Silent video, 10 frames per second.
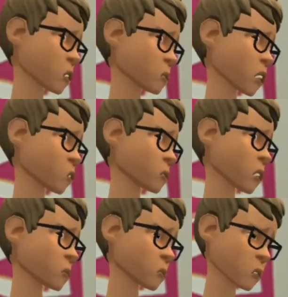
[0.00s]
it still
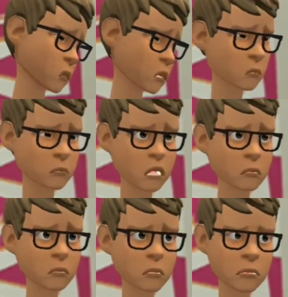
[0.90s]
matters to me.
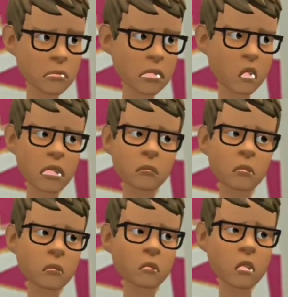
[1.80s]
It still says a lot
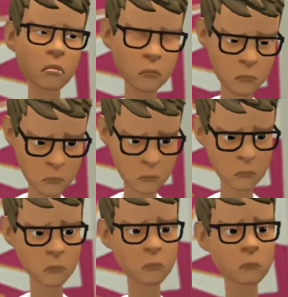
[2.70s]
from a friend.
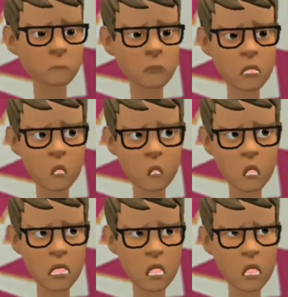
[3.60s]
Something tells
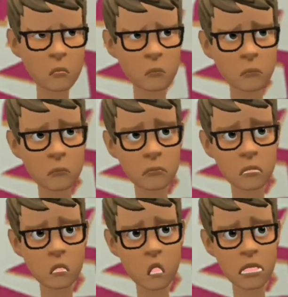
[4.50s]
me that I
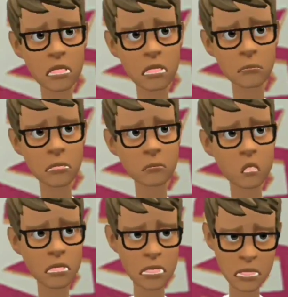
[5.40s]
don't think I've managed to do
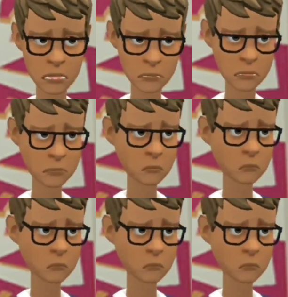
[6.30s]
anything in life.